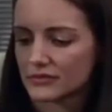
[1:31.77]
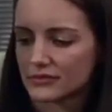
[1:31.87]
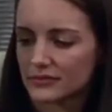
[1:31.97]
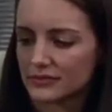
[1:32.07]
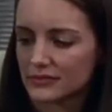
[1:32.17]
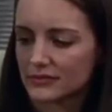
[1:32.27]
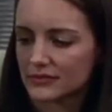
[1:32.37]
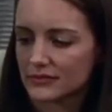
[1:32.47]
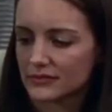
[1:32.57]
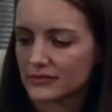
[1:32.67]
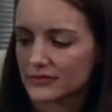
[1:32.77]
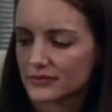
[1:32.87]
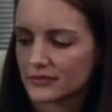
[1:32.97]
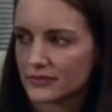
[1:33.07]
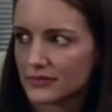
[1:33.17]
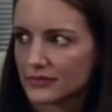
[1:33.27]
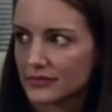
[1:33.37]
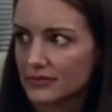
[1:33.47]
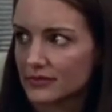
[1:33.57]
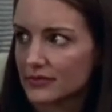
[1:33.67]

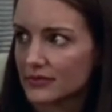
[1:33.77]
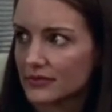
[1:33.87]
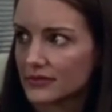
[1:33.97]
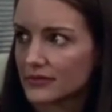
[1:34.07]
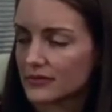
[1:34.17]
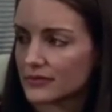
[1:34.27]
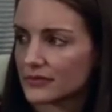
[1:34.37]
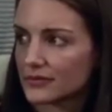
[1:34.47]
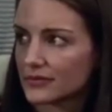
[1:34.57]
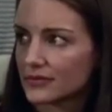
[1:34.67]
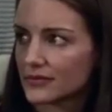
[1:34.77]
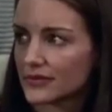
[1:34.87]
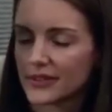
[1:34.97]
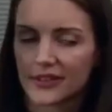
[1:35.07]
[no speech]